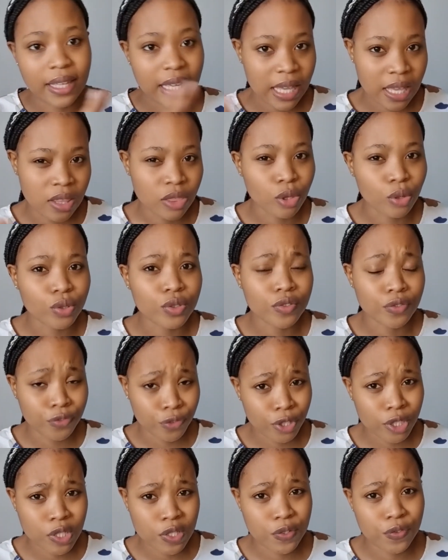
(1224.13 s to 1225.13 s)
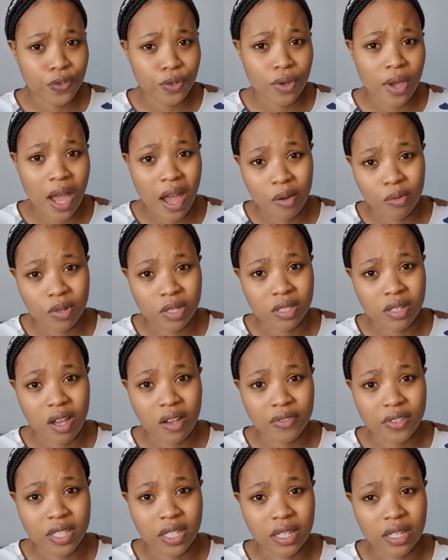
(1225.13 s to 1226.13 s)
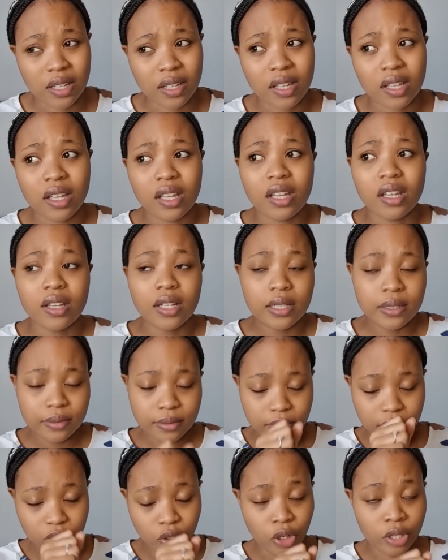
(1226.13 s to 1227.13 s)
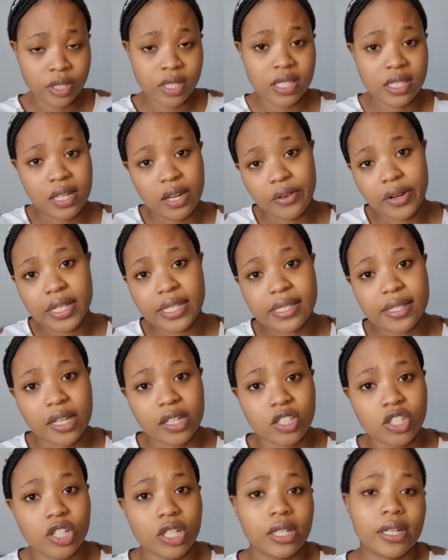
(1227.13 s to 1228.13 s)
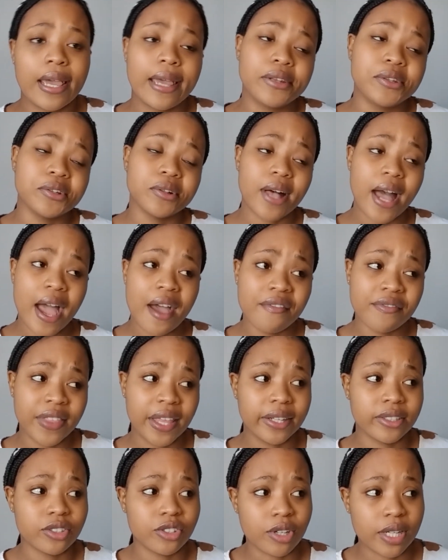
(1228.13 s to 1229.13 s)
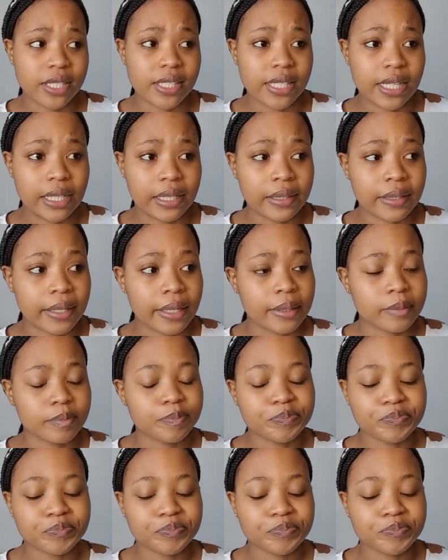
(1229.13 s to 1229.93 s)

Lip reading: in those first few hours after your cesarean section, and you have that dressing there.